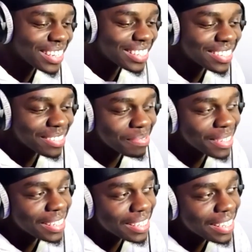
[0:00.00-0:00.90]
Yeah, nah,
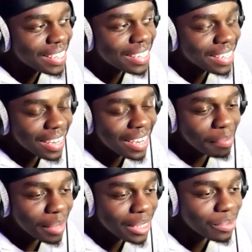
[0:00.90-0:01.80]
I mess with that
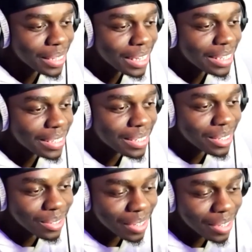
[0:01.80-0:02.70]
still. I mess with that.
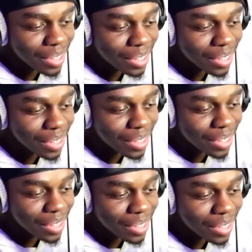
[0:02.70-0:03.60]
Um,
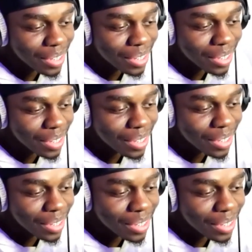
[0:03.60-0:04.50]

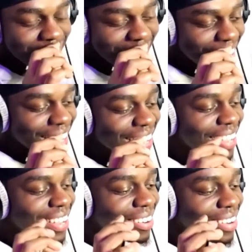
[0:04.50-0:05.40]
yeah.
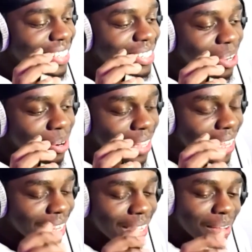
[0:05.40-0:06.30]
All right, so
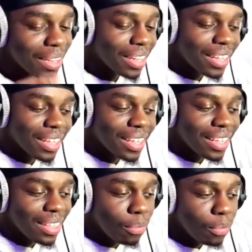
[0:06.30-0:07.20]
yeah,
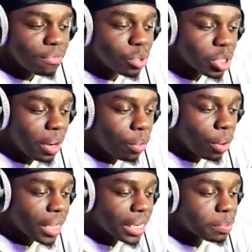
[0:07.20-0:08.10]
we've talked about what we
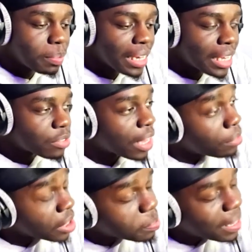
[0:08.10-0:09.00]
can expect next. Can we
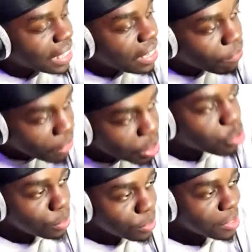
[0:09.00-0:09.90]
expect any
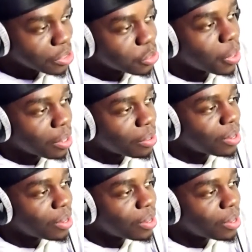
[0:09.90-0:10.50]
visuals as well?